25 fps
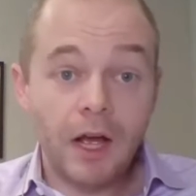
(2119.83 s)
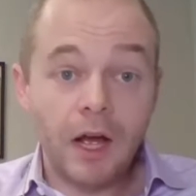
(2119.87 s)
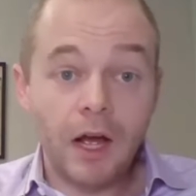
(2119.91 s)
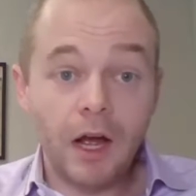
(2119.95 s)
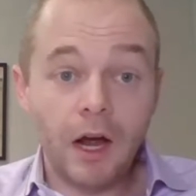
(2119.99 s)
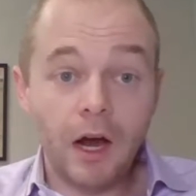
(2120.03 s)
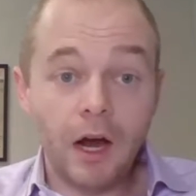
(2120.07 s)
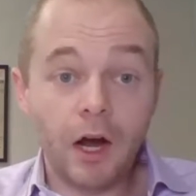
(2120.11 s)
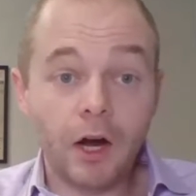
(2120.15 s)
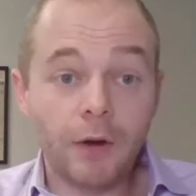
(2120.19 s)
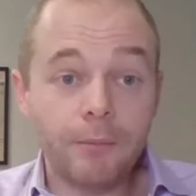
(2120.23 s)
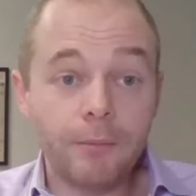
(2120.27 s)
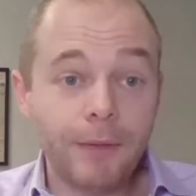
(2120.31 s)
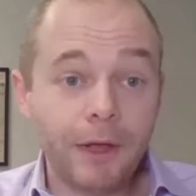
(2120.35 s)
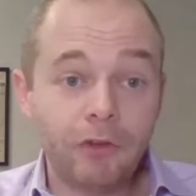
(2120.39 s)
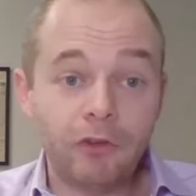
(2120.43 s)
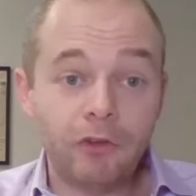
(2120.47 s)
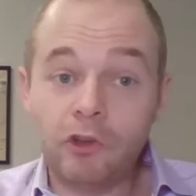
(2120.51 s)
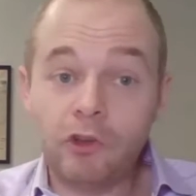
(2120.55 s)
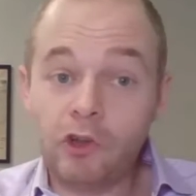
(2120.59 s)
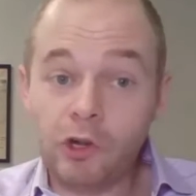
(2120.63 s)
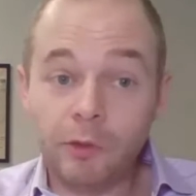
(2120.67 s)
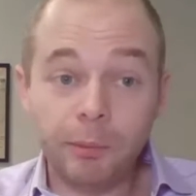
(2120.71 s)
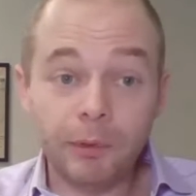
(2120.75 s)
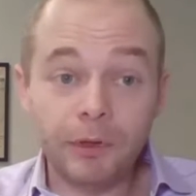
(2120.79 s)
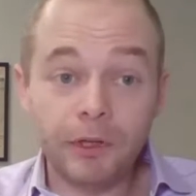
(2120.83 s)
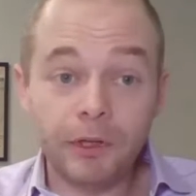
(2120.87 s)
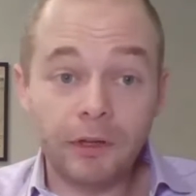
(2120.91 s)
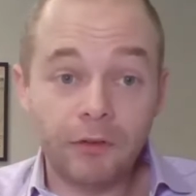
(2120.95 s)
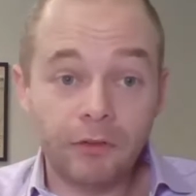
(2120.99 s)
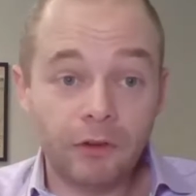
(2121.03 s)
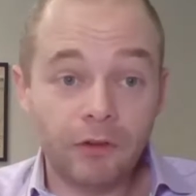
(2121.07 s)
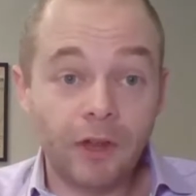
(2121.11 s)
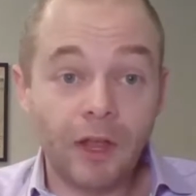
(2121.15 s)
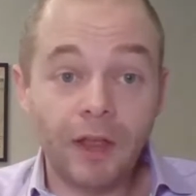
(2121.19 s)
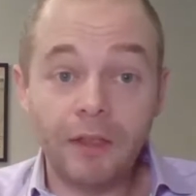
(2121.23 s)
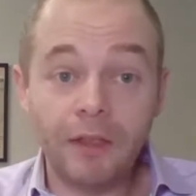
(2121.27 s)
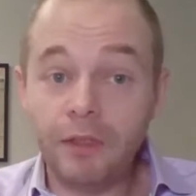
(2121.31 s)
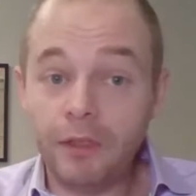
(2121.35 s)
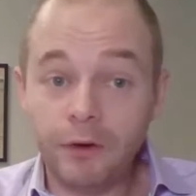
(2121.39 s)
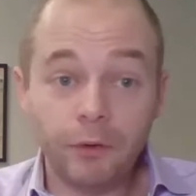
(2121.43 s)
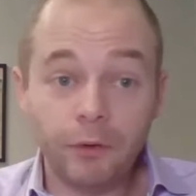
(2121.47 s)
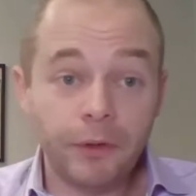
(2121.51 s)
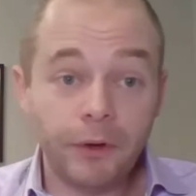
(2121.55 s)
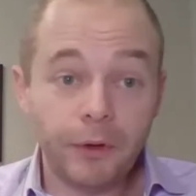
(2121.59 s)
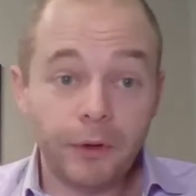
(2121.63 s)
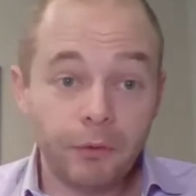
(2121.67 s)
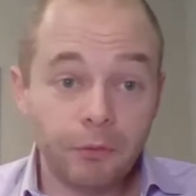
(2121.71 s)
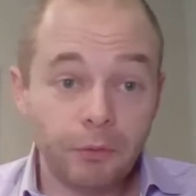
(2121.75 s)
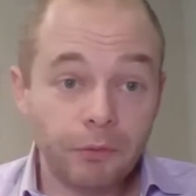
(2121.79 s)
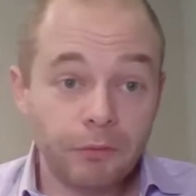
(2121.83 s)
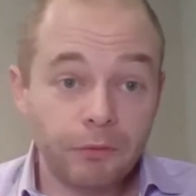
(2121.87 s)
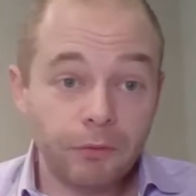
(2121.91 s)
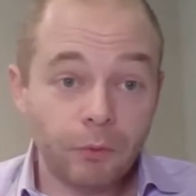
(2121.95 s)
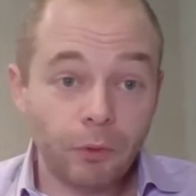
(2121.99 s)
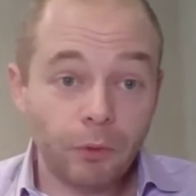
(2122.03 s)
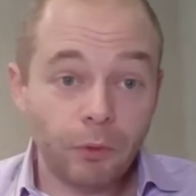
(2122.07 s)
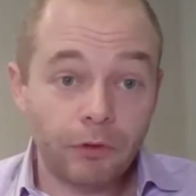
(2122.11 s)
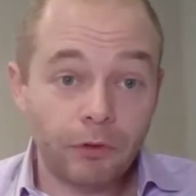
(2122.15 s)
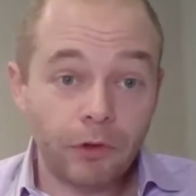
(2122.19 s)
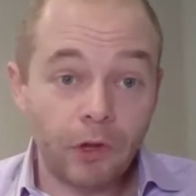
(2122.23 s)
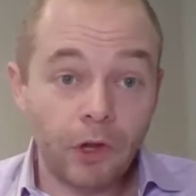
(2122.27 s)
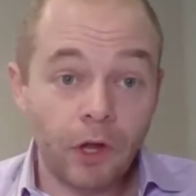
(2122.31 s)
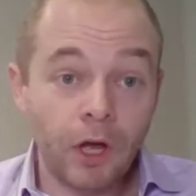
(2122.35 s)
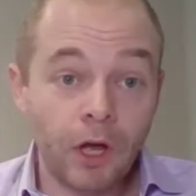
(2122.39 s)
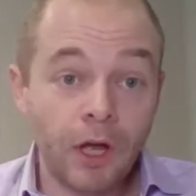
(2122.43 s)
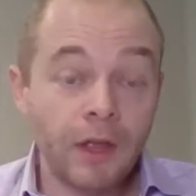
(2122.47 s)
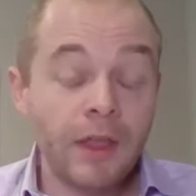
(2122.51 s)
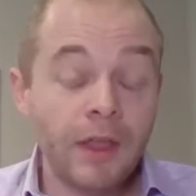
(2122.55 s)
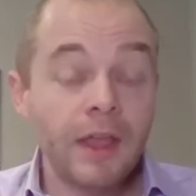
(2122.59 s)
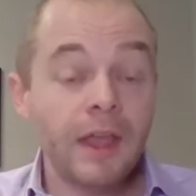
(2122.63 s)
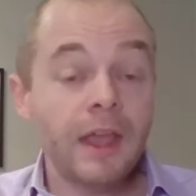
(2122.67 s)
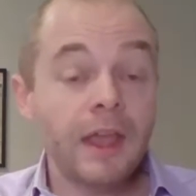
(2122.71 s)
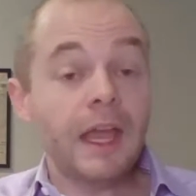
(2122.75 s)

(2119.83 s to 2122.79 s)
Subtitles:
our message to police is that they're there to enforce the law.